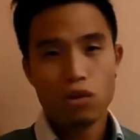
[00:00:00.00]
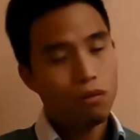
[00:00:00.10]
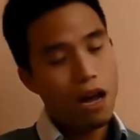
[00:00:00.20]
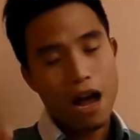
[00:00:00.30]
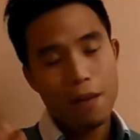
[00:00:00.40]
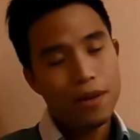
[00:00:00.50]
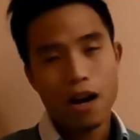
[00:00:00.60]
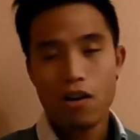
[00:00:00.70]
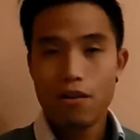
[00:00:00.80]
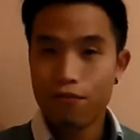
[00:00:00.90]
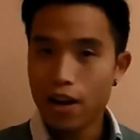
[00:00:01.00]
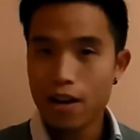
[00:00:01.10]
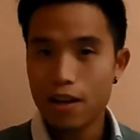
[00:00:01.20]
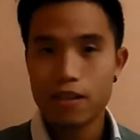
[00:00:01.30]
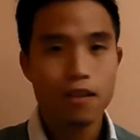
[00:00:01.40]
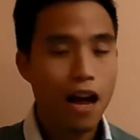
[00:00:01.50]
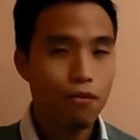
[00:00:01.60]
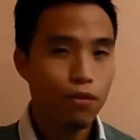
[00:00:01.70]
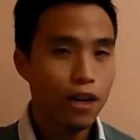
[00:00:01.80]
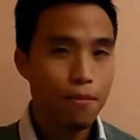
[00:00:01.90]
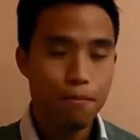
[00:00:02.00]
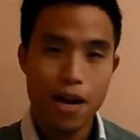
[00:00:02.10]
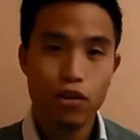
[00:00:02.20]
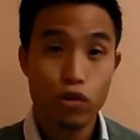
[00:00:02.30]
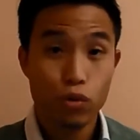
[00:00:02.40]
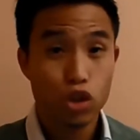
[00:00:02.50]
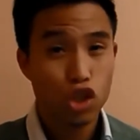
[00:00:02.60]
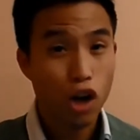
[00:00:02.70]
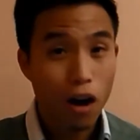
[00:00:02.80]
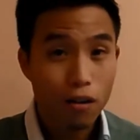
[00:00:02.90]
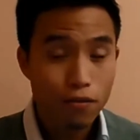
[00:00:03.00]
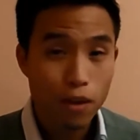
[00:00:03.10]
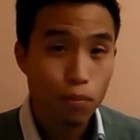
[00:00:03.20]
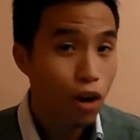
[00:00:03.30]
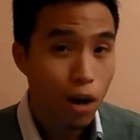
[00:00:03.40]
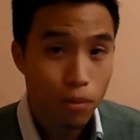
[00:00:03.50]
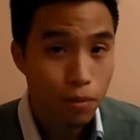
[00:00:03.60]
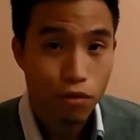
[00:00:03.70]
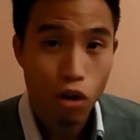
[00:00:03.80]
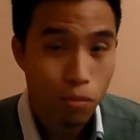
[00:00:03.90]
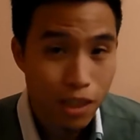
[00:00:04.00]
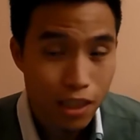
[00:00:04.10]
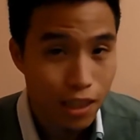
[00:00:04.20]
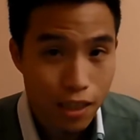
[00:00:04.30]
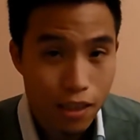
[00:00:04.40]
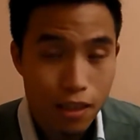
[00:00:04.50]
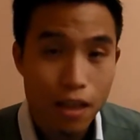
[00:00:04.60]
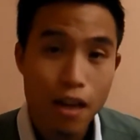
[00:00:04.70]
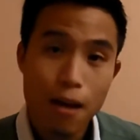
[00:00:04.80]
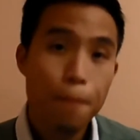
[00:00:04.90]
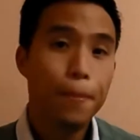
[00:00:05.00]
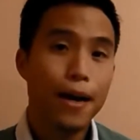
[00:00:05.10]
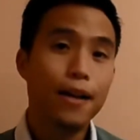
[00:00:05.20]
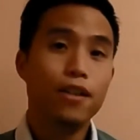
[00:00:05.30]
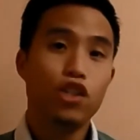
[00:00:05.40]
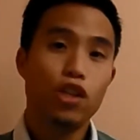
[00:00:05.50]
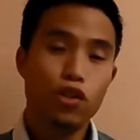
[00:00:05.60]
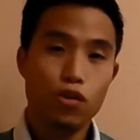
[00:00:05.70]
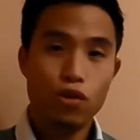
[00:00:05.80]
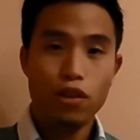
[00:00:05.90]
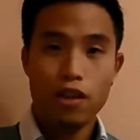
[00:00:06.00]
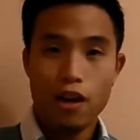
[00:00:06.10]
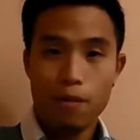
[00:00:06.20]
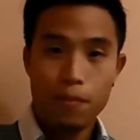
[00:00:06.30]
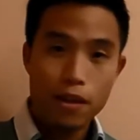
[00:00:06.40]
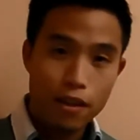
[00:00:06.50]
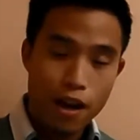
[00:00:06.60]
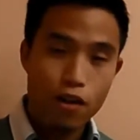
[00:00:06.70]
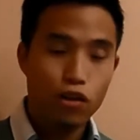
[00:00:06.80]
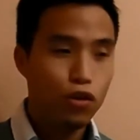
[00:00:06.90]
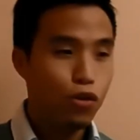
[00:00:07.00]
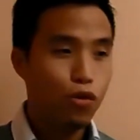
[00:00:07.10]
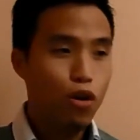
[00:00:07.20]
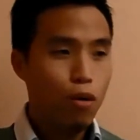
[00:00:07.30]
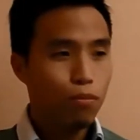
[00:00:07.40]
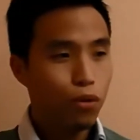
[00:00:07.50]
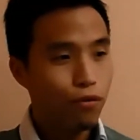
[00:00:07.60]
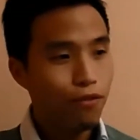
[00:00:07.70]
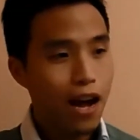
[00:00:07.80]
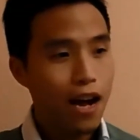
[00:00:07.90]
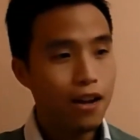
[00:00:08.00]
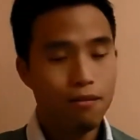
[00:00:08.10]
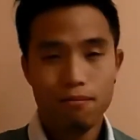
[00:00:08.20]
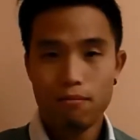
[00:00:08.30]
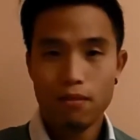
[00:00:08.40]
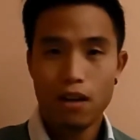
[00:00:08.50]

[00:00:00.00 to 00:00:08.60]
So, I mean, our event is not really meant to solve the problem of homelessness, but it's just to be there to provide